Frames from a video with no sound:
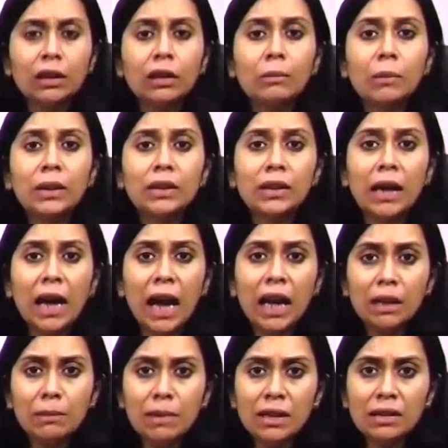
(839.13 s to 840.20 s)
but
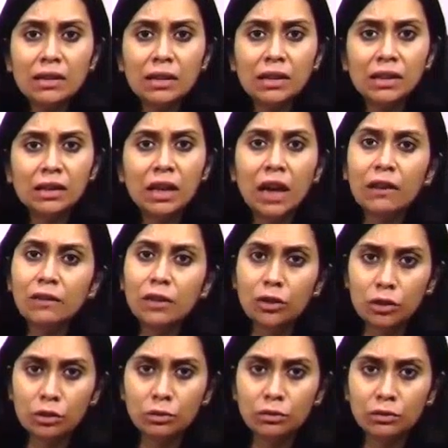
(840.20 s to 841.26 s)
animal studies have
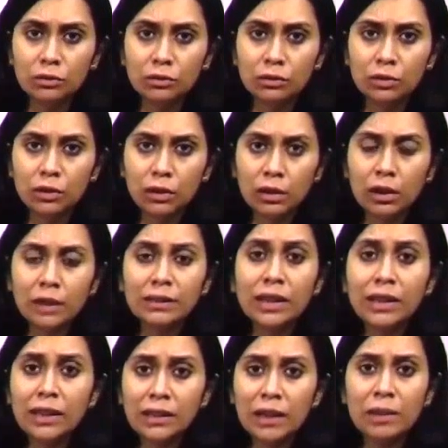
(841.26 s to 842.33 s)
shown that it can